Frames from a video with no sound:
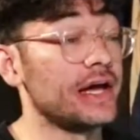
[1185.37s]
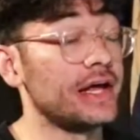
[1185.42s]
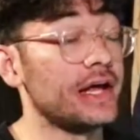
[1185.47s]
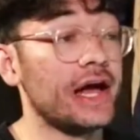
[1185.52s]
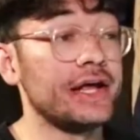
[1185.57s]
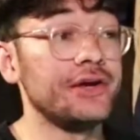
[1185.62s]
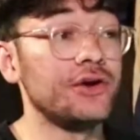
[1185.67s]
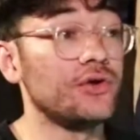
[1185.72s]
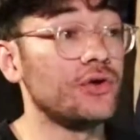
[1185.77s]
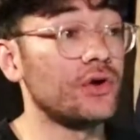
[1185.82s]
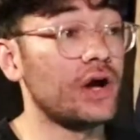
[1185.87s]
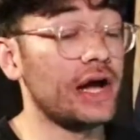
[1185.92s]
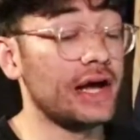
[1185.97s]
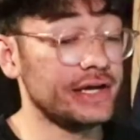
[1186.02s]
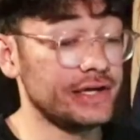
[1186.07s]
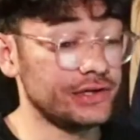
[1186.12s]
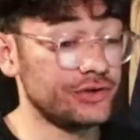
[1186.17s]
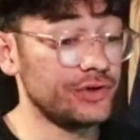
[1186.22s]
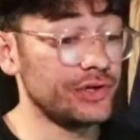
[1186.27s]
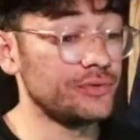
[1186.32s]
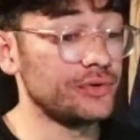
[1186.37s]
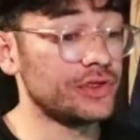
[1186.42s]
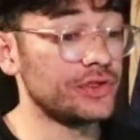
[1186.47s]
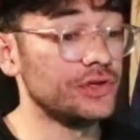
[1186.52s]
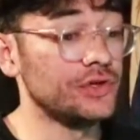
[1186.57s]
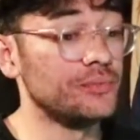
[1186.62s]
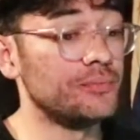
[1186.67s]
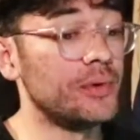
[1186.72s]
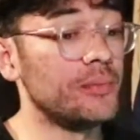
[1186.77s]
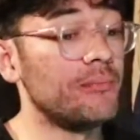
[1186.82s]
I agree
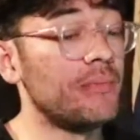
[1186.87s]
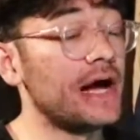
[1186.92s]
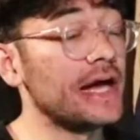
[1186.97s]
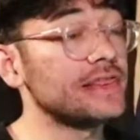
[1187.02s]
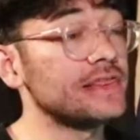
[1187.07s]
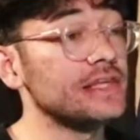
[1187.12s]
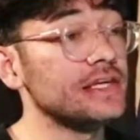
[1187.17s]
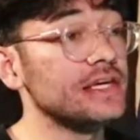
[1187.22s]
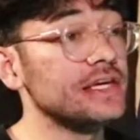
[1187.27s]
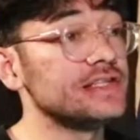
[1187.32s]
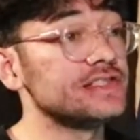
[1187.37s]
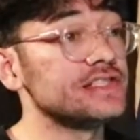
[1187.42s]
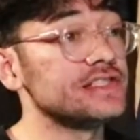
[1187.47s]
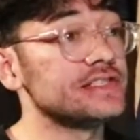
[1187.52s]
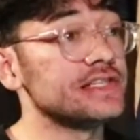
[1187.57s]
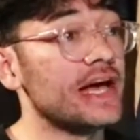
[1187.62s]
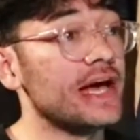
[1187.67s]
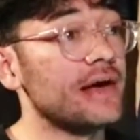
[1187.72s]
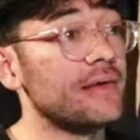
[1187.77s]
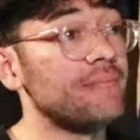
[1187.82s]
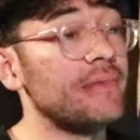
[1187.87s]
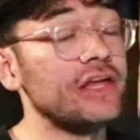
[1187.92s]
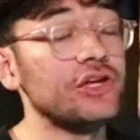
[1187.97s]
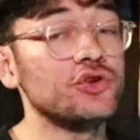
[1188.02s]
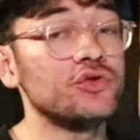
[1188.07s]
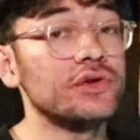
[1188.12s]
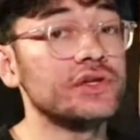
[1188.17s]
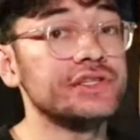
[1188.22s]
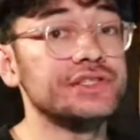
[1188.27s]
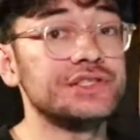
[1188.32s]
with you, but my thing is that
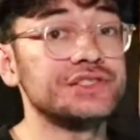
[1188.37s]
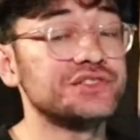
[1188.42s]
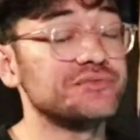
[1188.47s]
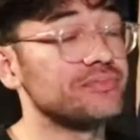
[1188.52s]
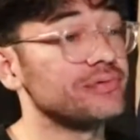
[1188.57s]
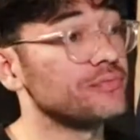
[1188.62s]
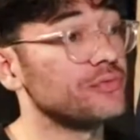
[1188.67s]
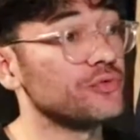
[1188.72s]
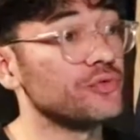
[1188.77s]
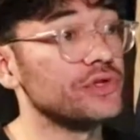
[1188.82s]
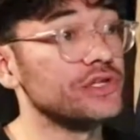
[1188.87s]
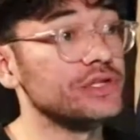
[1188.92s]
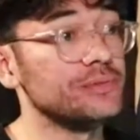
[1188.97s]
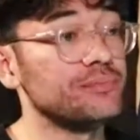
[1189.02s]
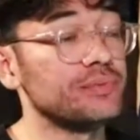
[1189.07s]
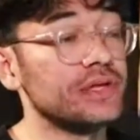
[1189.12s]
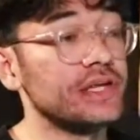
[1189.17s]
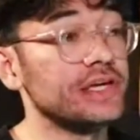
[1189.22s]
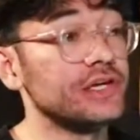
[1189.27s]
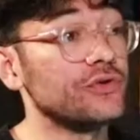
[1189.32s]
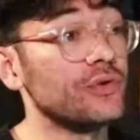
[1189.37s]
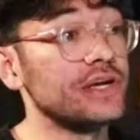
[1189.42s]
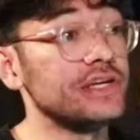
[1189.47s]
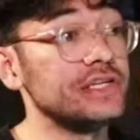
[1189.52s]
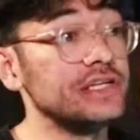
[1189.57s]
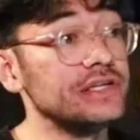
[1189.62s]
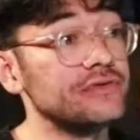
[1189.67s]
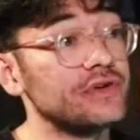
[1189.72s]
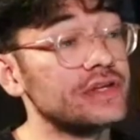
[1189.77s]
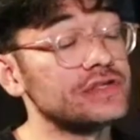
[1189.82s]
Emmanuel Quickly doesn't really play
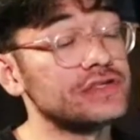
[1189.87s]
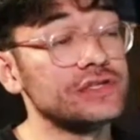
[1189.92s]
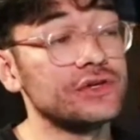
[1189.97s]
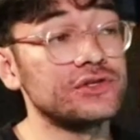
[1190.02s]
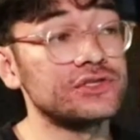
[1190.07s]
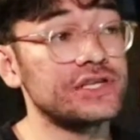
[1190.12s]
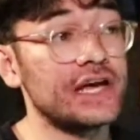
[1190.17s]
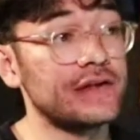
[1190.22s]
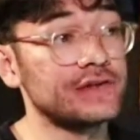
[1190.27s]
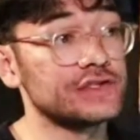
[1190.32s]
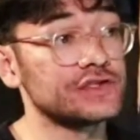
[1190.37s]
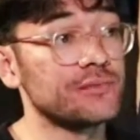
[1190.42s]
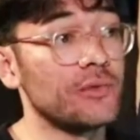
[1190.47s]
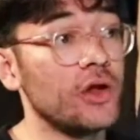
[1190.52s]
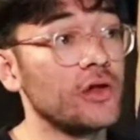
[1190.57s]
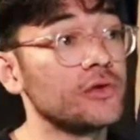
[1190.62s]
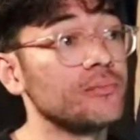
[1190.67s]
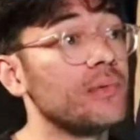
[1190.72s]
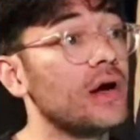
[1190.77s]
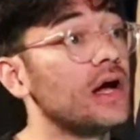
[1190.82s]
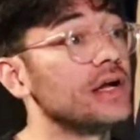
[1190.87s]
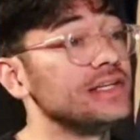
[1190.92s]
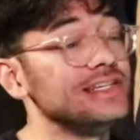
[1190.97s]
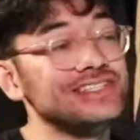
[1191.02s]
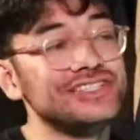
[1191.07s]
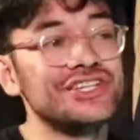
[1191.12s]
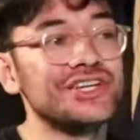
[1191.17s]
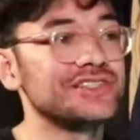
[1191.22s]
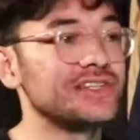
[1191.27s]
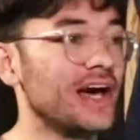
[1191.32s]
great defense. He also has a smaller body.
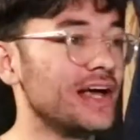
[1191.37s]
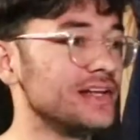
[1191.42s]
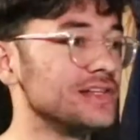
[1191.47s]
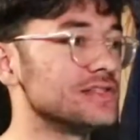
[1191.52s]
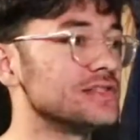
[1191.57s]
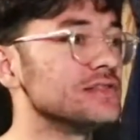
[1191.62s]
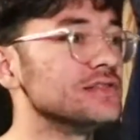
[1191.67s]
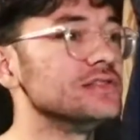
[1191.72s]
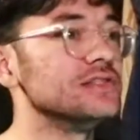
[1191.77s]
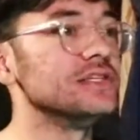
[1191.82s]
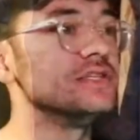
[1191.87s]
He just got into the